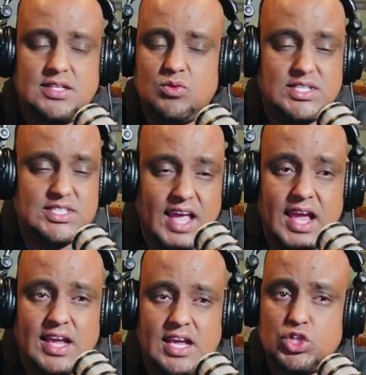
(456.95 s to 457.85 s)
Do we
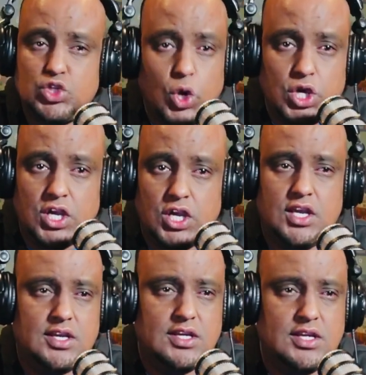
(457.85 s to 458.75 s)
stay in Turkey?
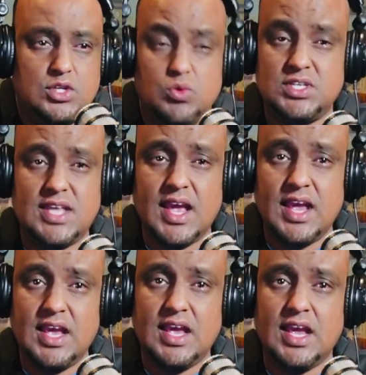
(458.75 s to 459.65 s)
Do we
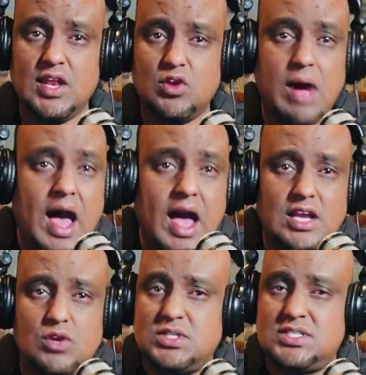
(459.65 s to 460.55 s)
stay in
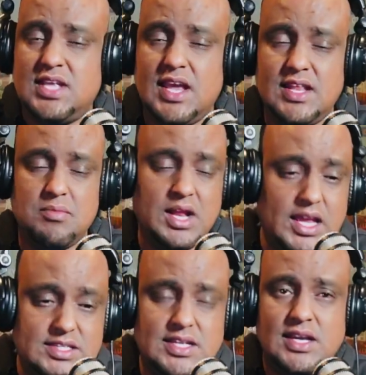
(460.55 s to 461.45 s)
Dubai? Do we stay in the Middle
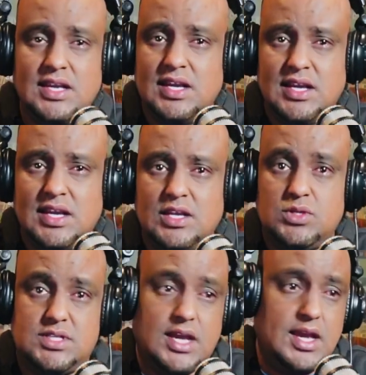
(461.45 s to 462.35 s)
East? Do
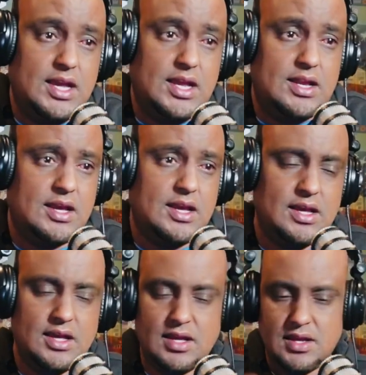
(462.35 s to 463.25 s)
we stay in
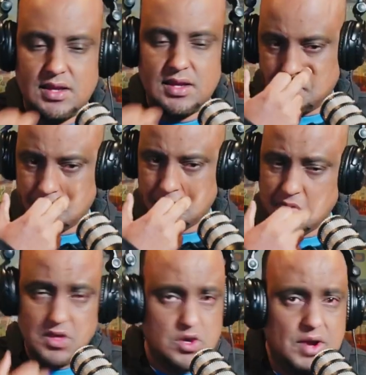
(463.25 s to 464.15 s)

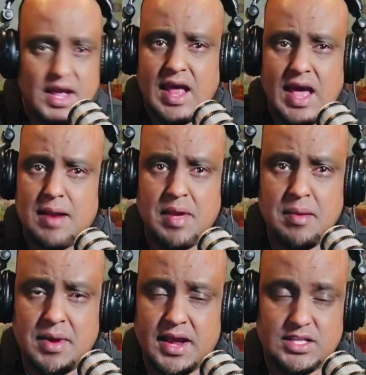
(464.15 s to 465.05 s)
United Arab
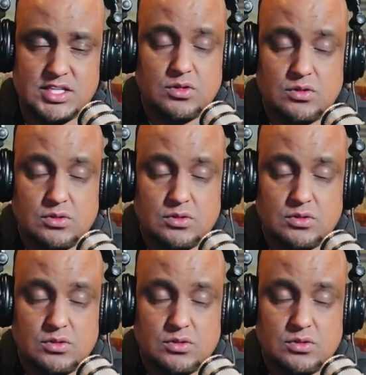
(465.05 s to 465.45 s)
Emirates?